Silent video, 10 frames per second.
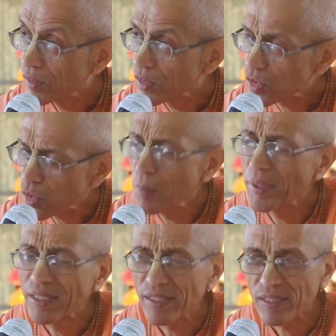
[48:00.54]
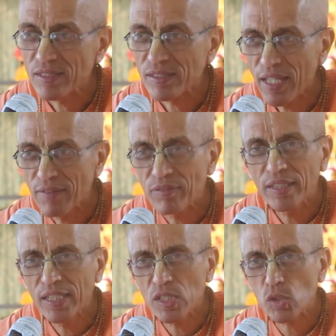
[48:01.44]
so many things.
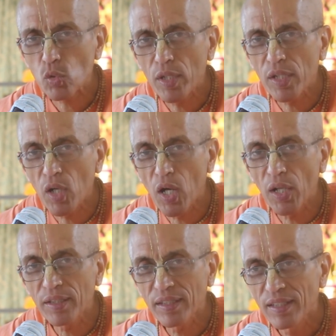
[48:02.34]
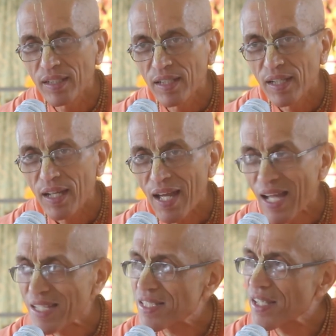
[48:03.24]
Everything is going on
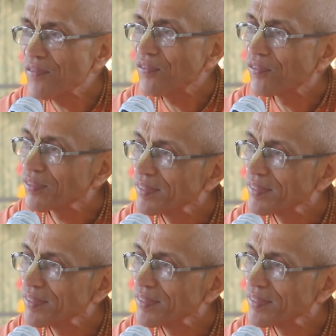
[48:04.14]
as if